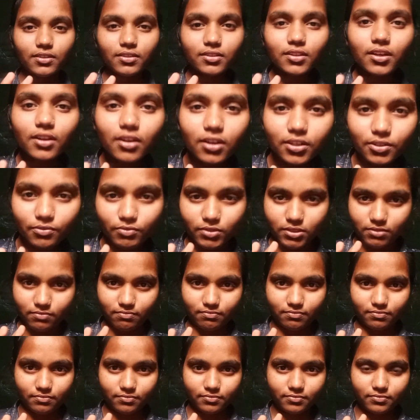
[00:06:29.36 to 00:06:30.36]
third one.
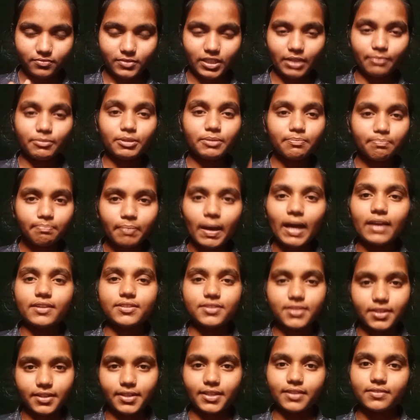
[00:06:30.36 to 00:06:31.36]
I mean,
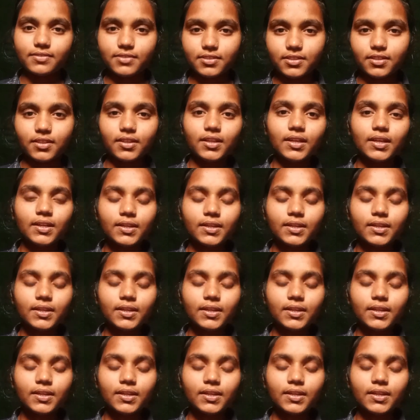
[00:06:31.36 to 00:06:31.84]
past tense.